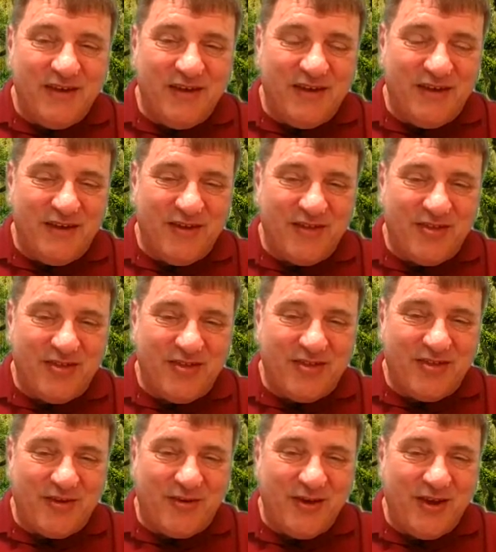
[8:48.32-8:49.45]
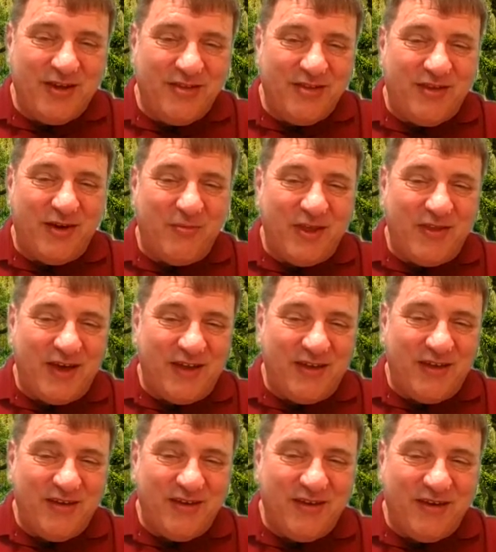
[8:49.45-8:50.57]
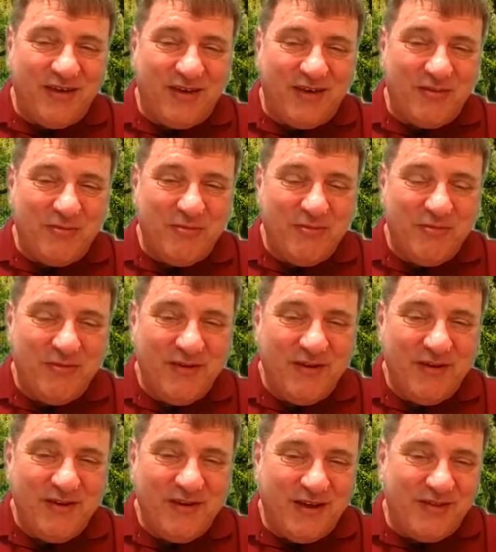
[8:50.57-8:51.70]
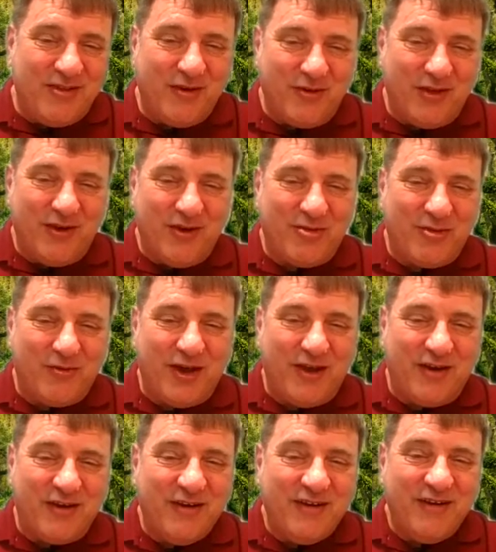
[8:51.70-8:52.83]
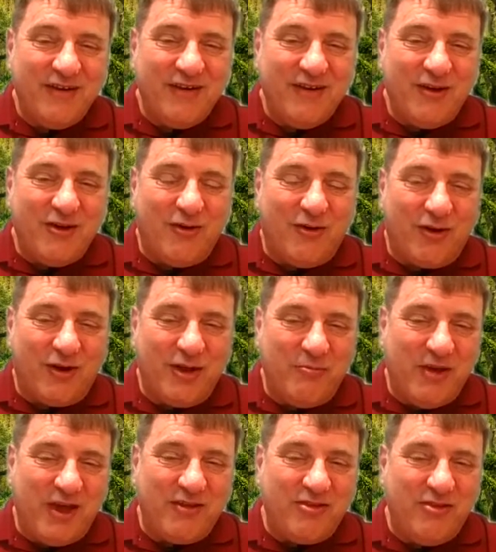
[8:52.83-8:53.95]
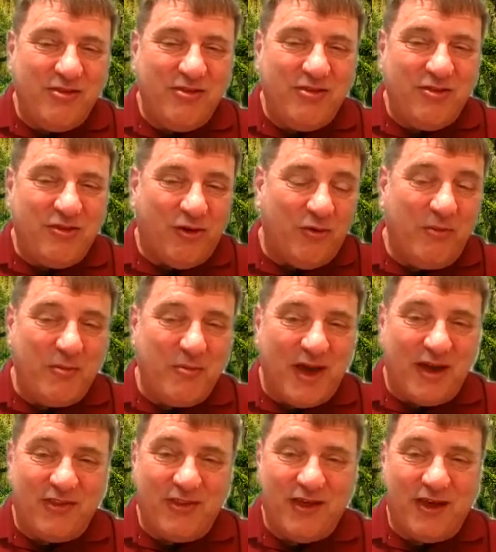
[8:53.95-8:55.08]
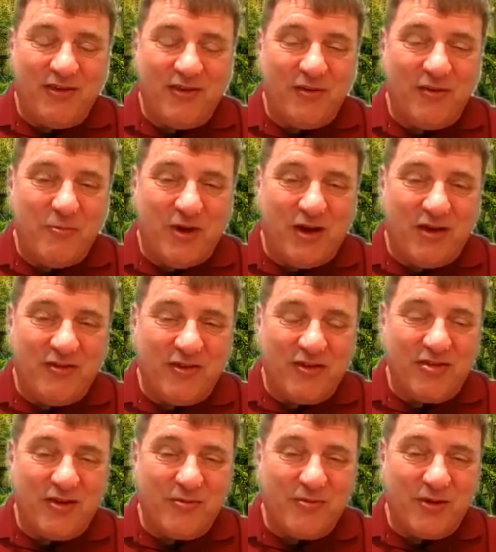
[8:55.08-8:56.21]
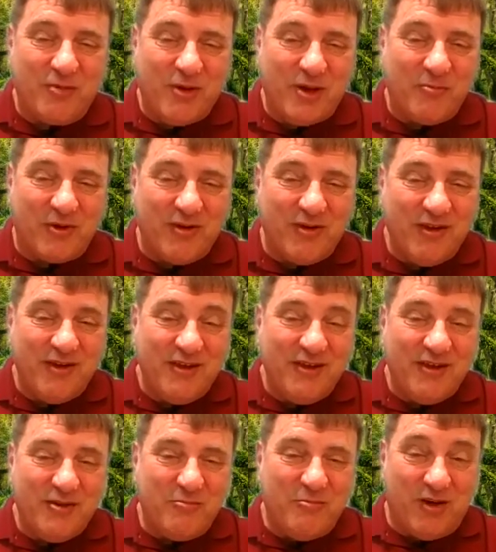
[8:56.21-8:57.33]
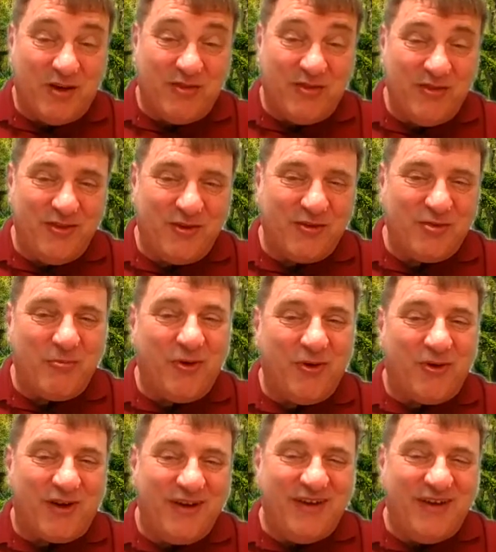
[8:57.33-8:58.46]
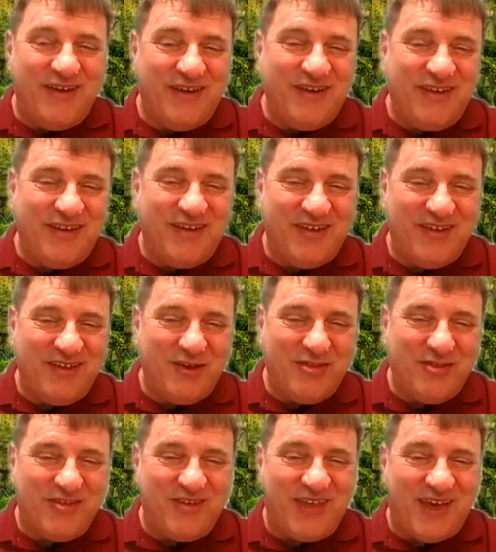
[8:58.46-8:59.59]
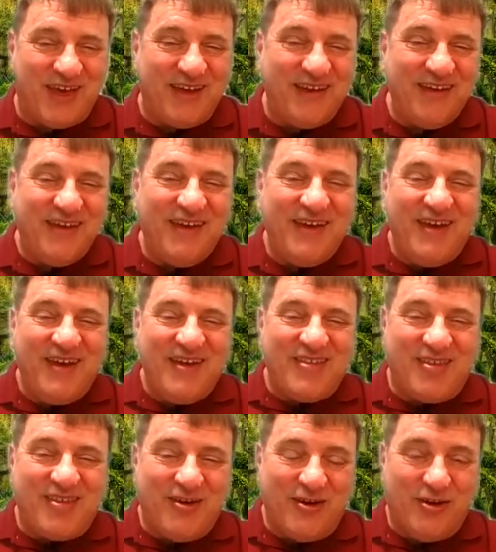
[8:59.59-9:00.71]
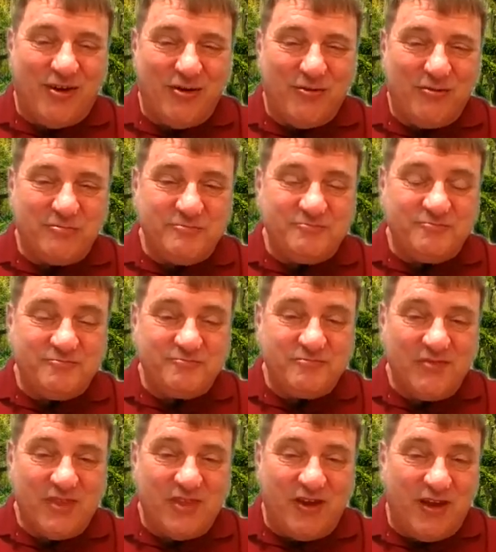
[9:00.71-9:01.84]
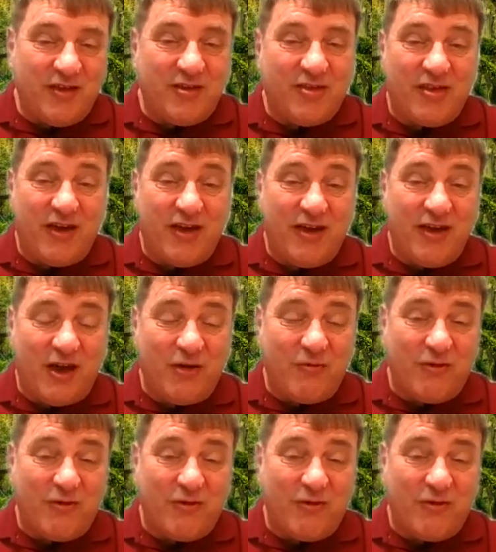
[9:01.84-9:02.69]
and so he didn't tell me that uh, until years later, or he may have told me back then, but I just didn't remember. But there's more to that. So the next day, I